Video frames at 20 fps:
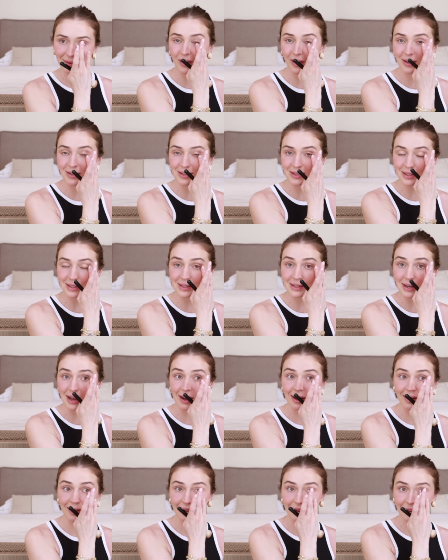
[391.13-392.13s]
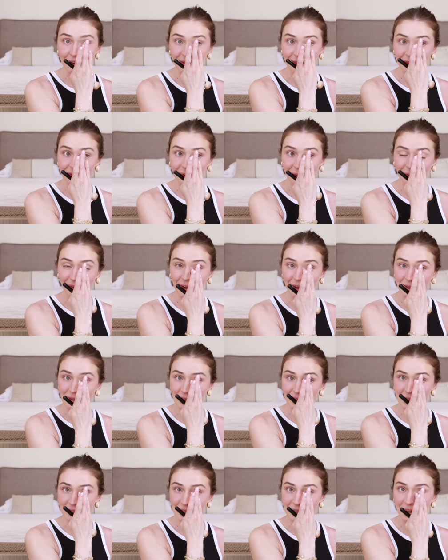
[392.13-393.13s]
for us to stay in it, so we're
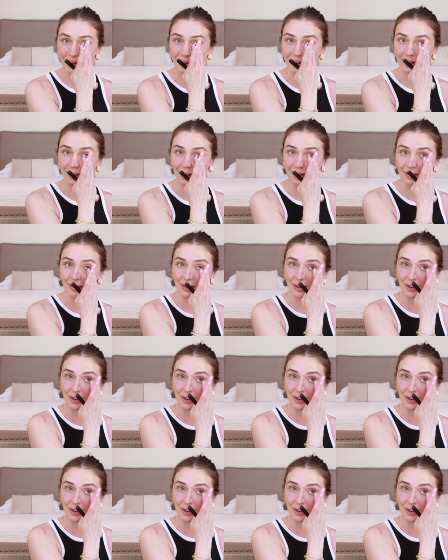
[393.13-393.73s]
actually staying at